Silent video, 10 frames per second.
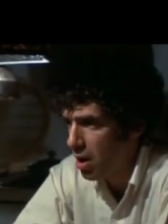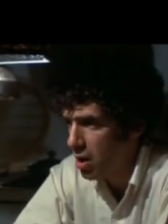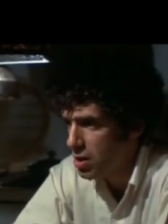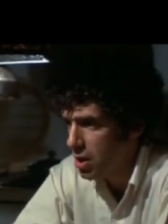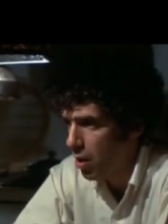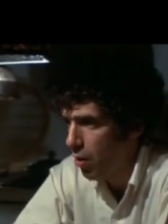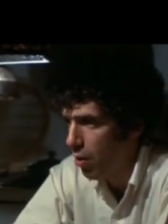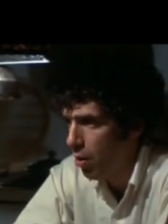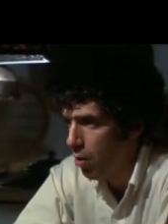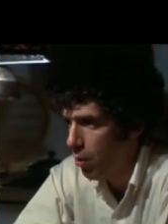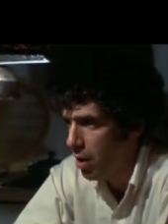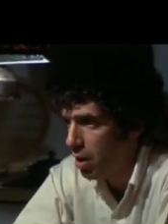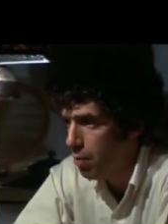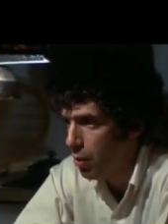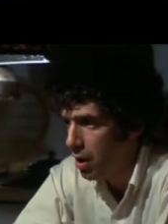dusty hall, why
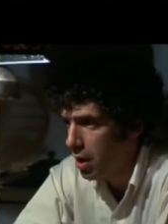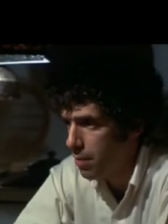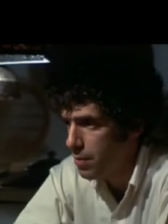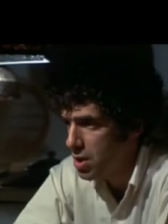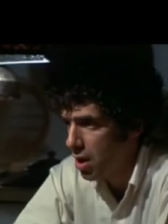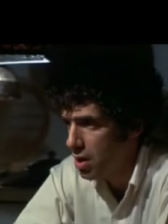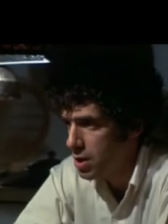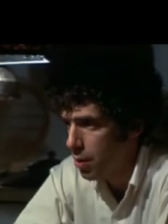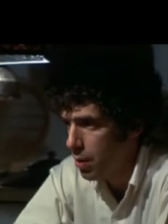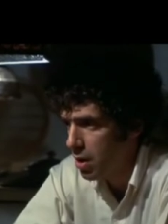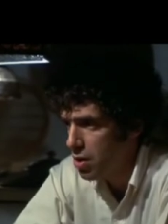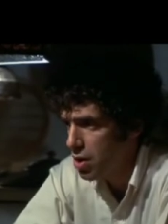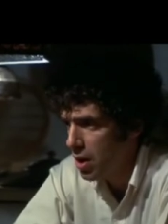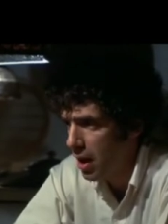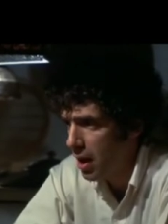not bring it upstairs where we can
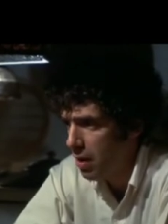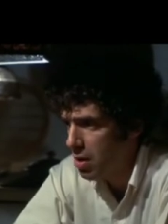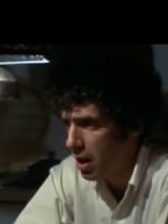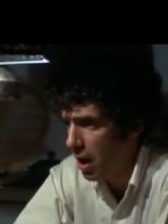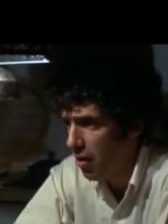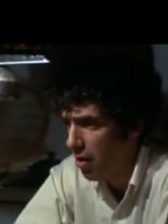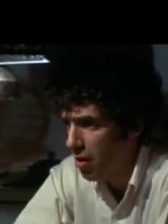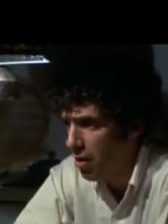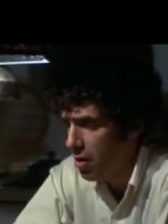check it out together?"